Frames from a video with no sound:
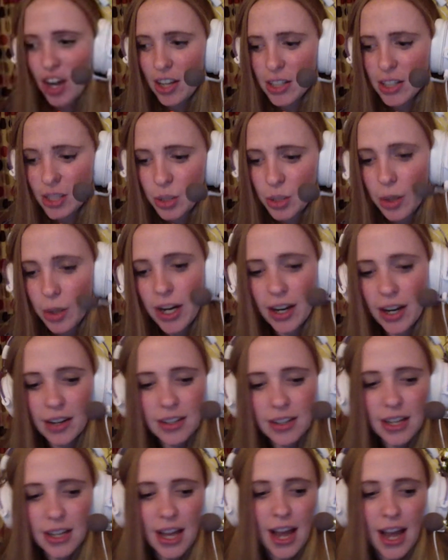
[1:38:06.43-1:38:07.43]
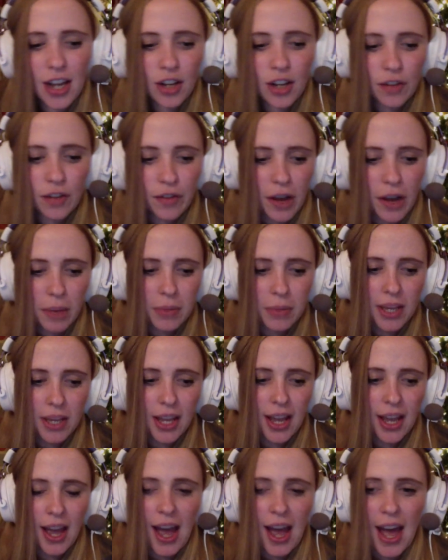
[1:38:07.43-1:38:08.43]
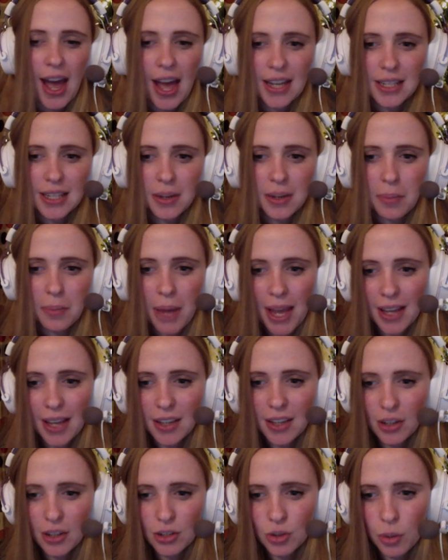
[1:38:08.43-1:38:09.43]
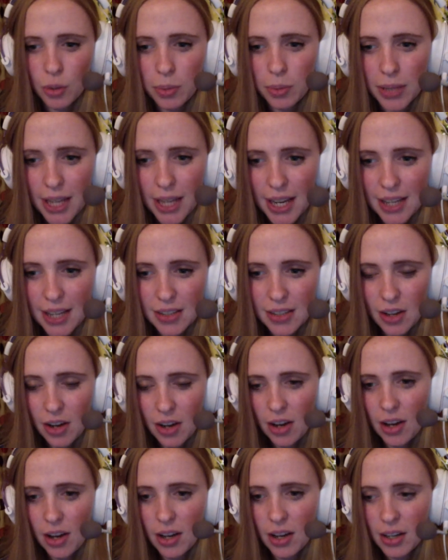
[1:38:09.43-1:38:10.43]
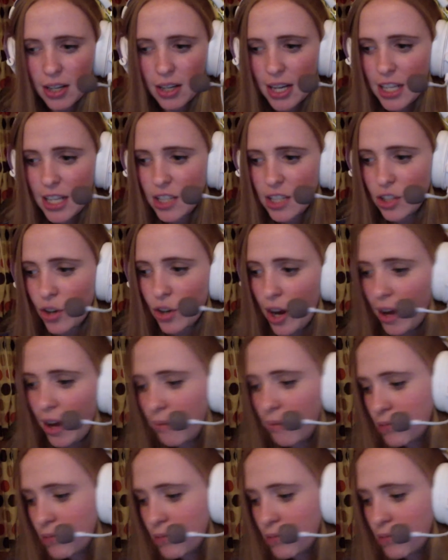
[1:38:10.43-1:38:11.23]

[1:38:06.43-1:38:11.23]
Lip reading: Twitter. And you can find me at Pagan_plays on Instagram,